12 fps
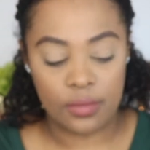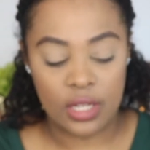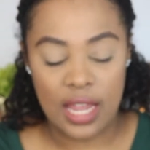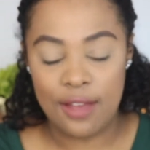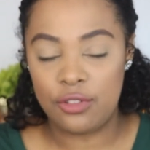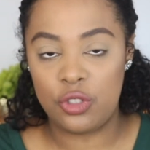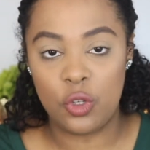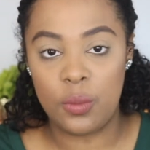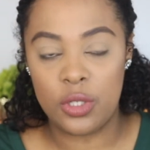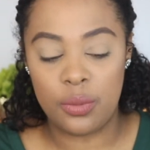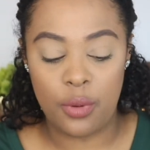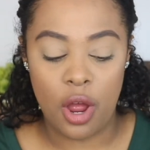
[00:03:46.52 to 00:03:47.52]
I have so
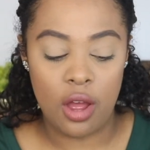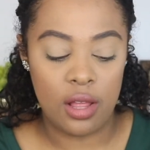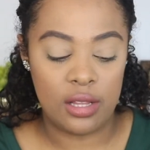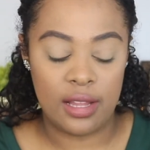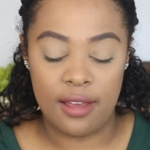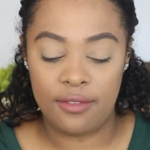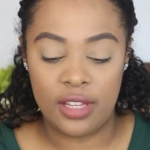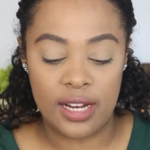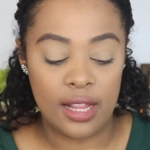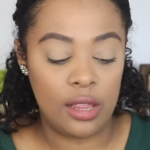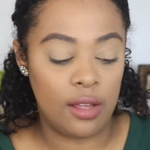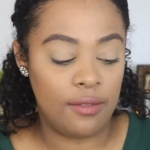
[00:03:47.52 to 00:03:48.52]
much product left, and
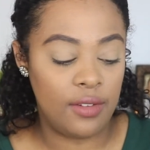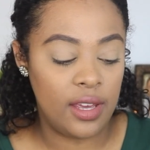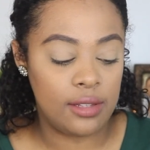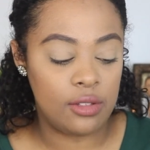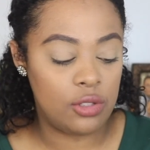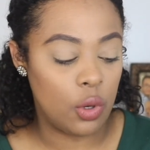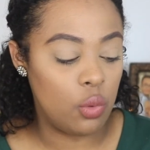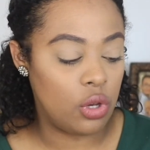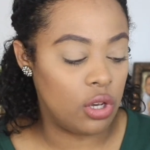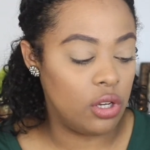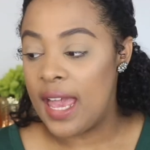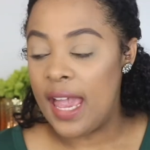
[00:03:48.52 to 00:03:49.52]
I love it. It's so
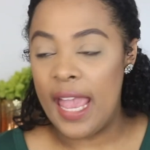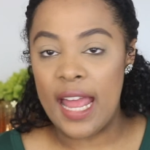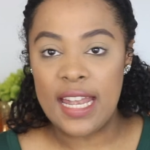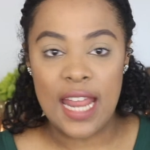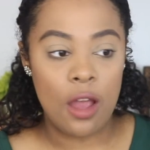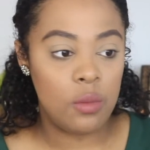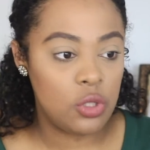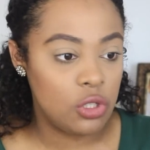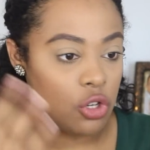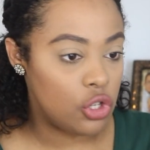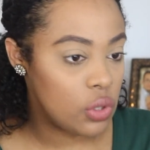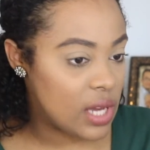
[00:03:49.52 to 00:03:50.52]
good. And now I'm just
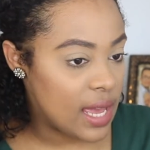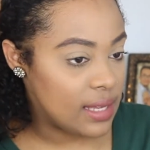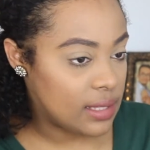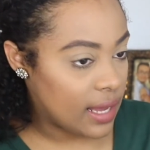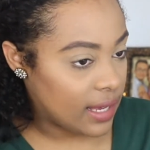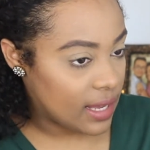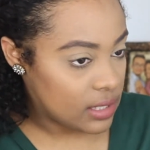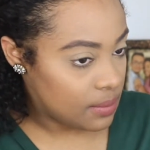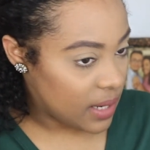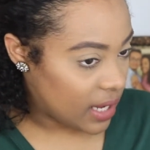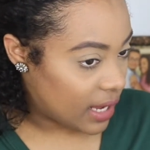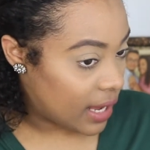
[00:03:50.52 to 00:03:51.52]
gonna show you guys, I guess,
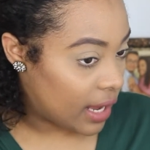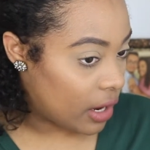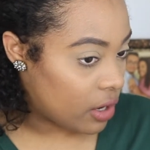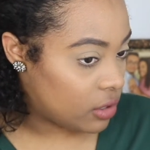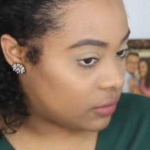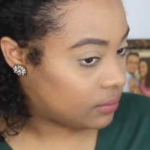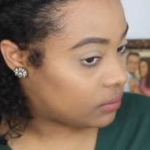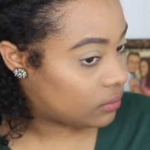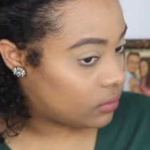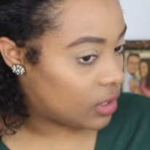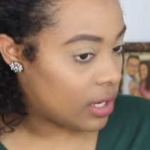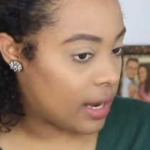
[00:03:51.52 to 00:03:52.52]
my hair.
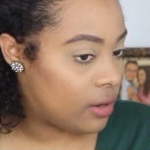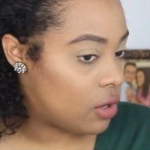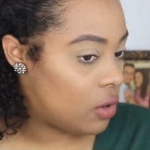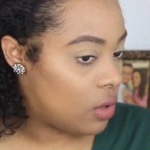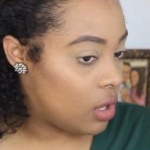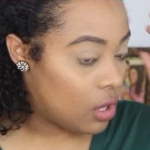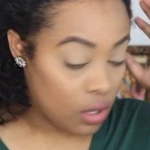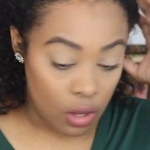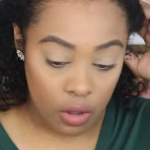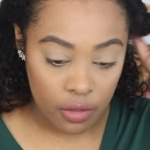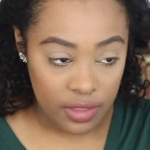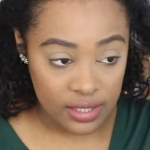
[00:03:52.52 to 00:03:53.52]
I know
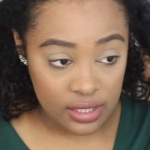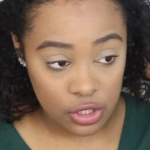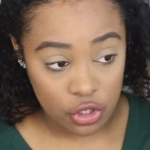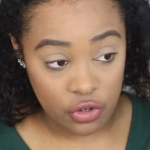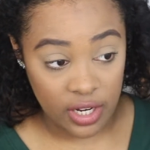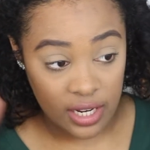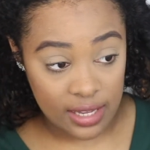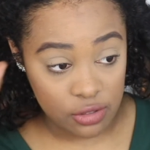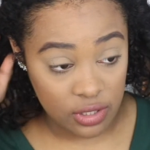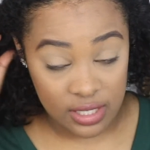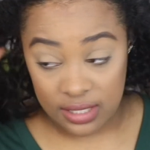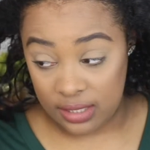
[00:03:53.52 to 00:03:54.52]
all this is straight, as
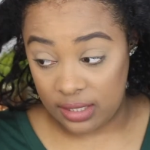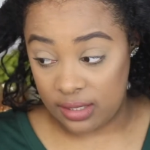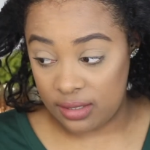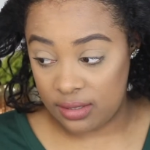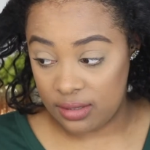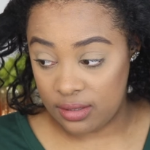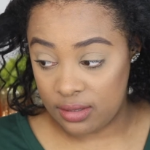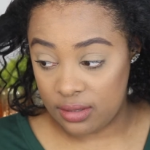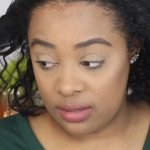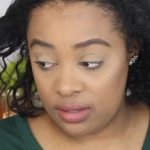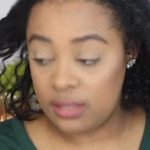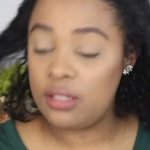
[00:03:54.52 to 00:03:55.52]
you can see.
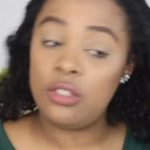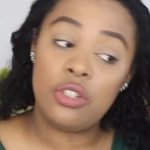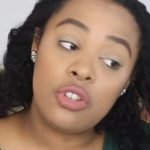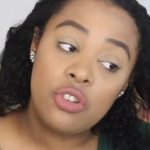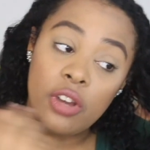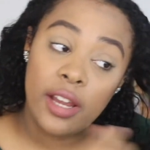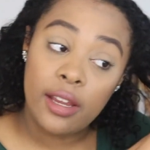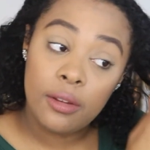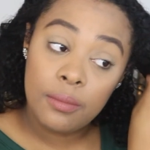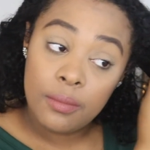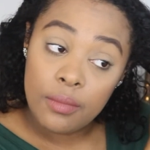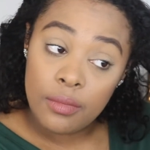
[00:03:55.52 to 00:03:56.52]
This is
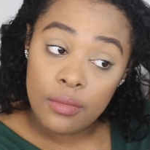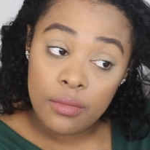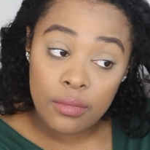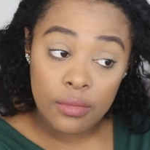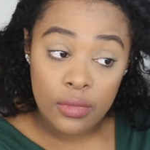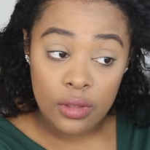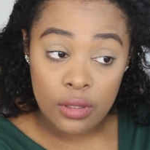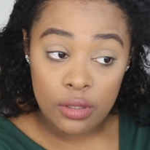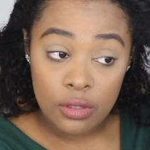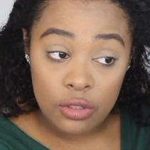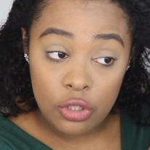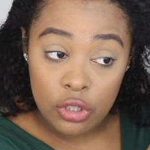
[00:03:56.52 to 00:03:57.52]
straight.
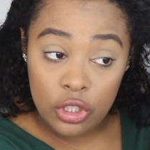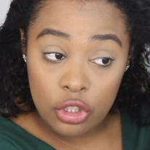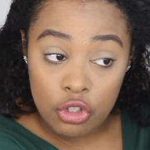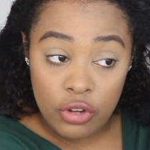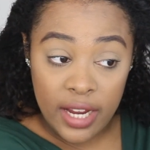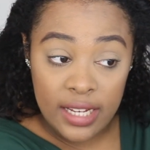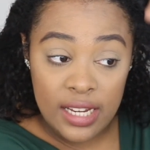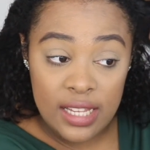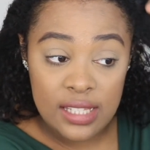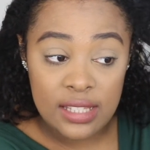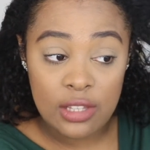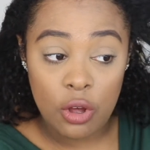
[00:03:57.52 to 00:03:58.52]
So the
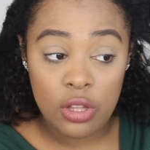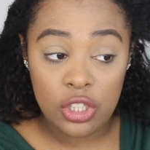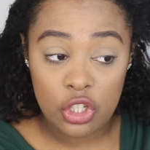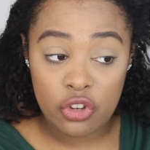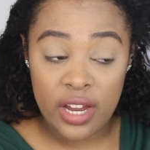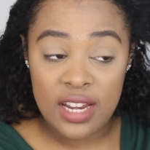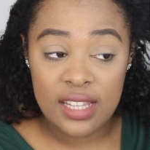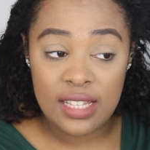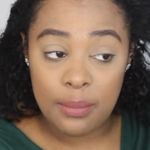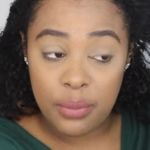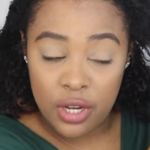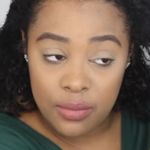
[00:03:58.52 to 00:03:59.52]
straightness, the only straightness
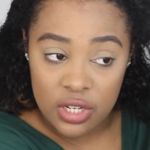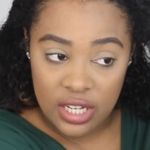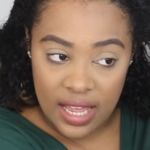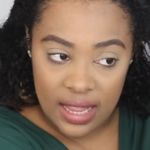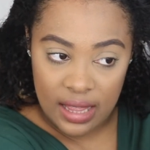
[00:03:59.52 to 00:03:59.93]
I pretty much got